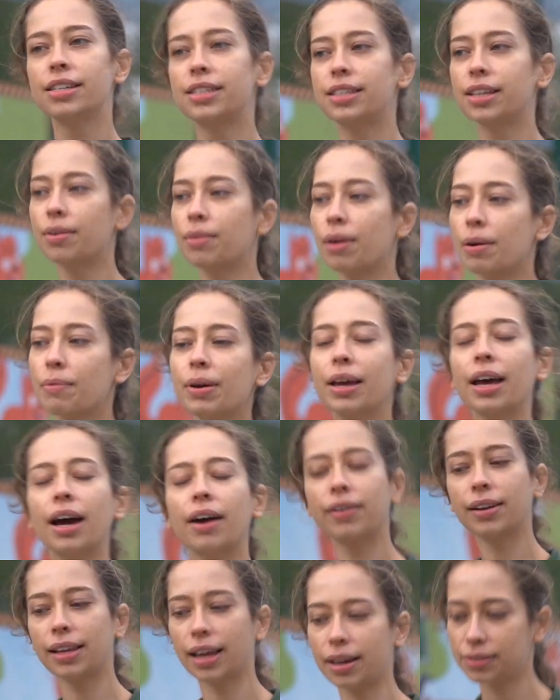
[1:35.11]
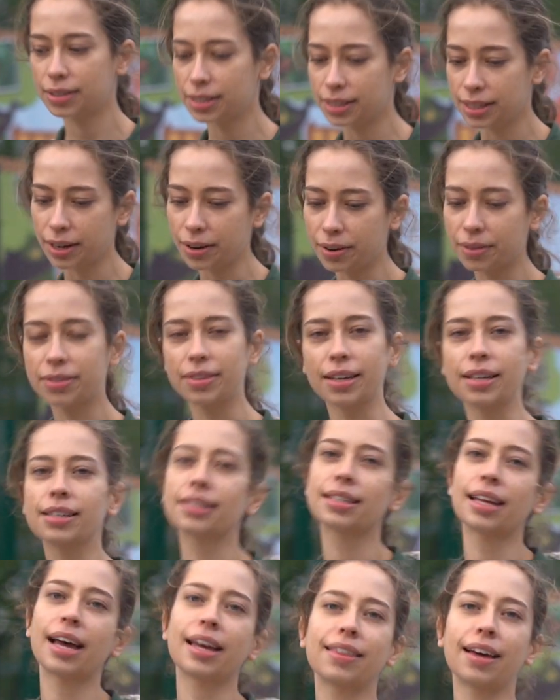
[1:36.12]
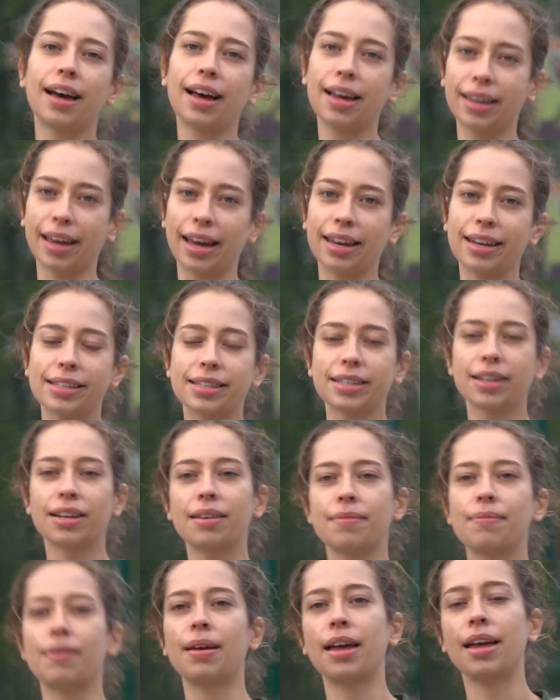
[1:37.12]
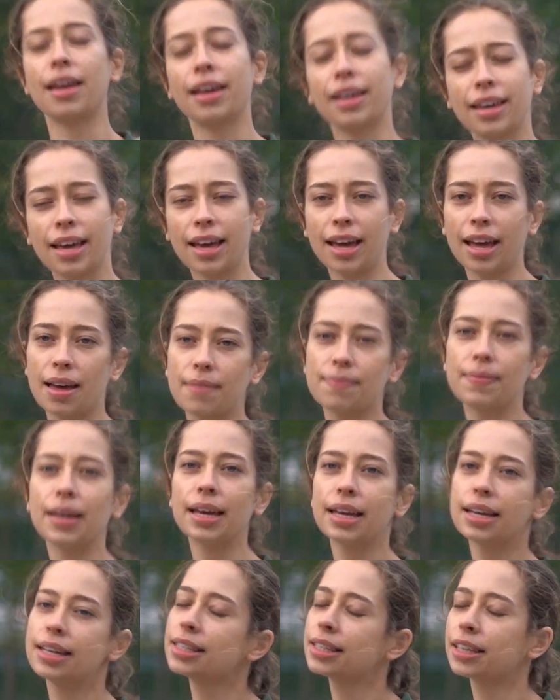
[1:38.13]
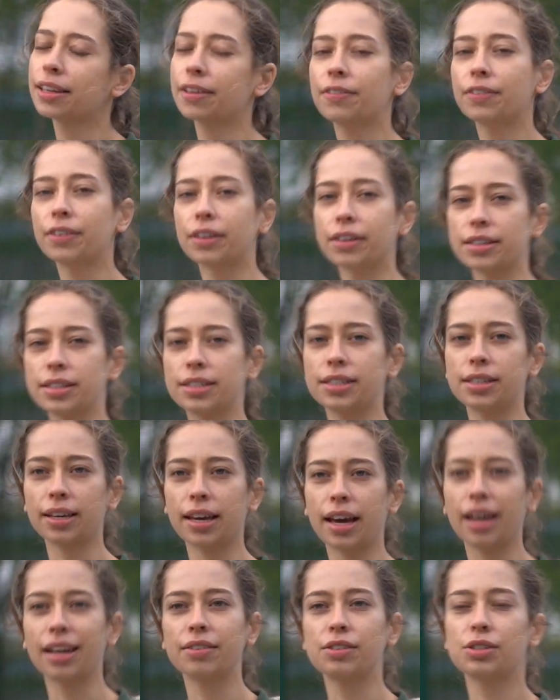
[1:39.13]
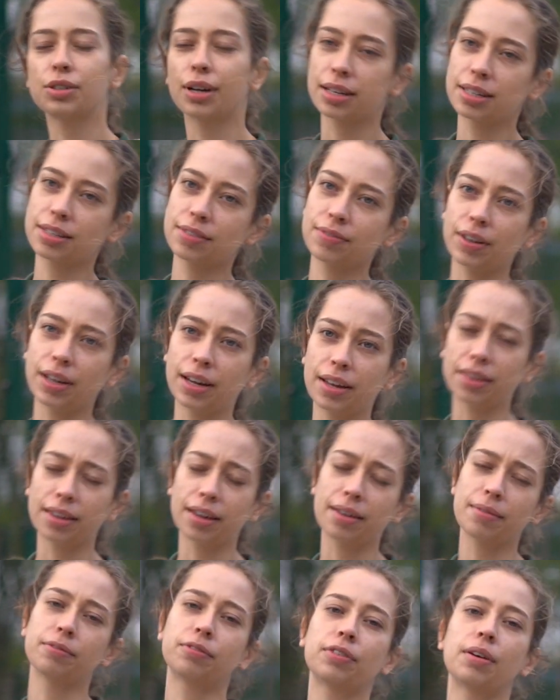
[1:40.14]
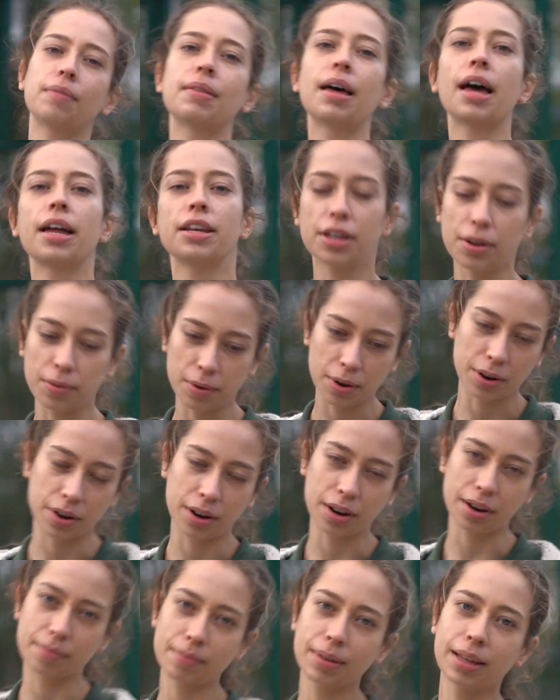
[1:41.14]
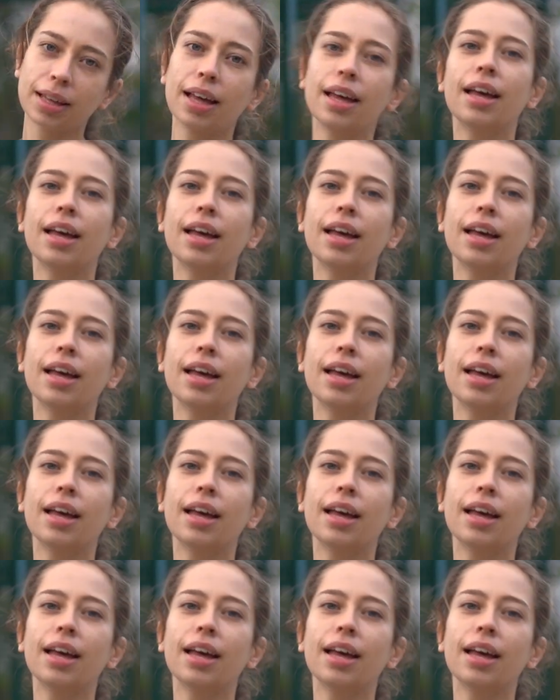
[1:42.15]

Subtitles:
So when we are allowed to do things like that again, it's going to make it a bit easy for us to kind of transfer them from their new home